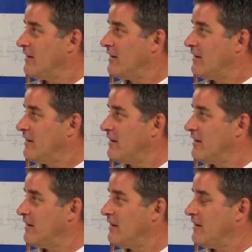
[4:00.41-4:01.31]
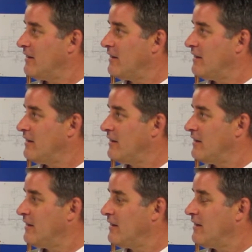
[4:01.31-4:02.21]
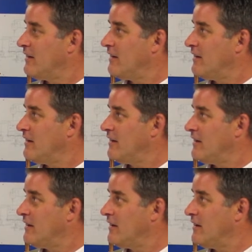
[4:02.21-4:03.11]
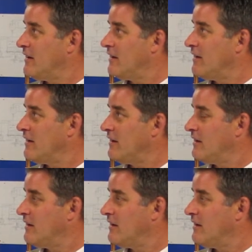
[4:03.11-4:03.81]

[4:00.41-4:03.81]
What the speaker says: This person isn't speaking.